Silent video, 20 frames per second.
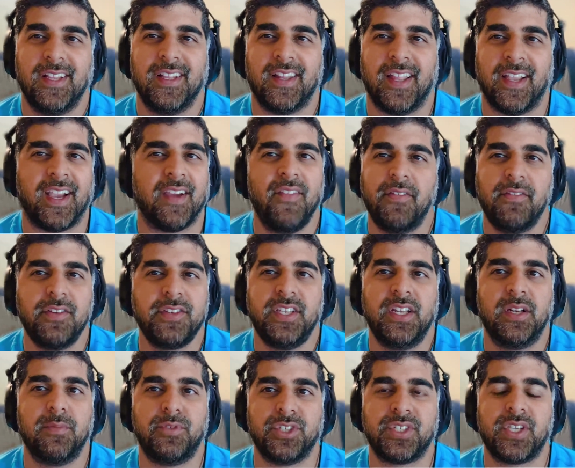Like I've never seen
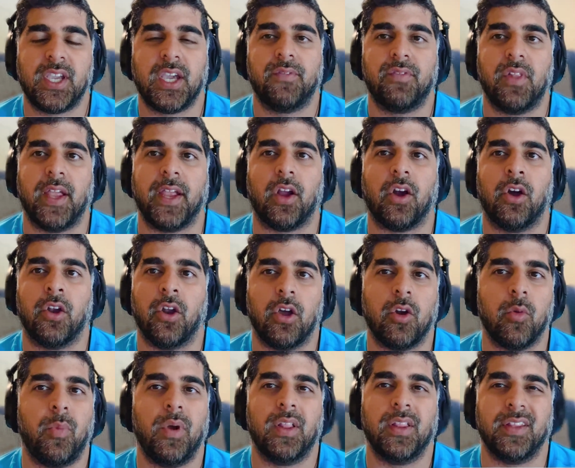him yeah. just kind of like on
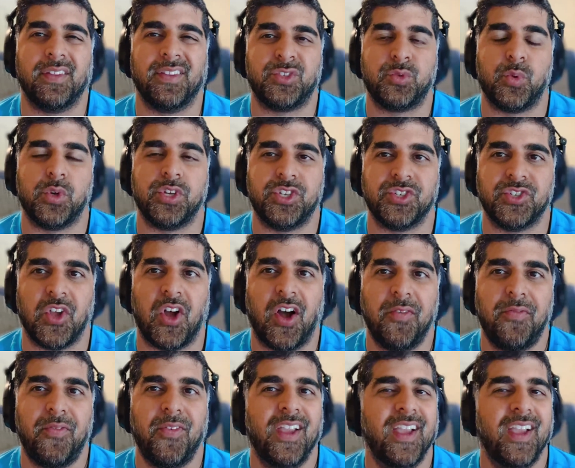autopilot the switches off.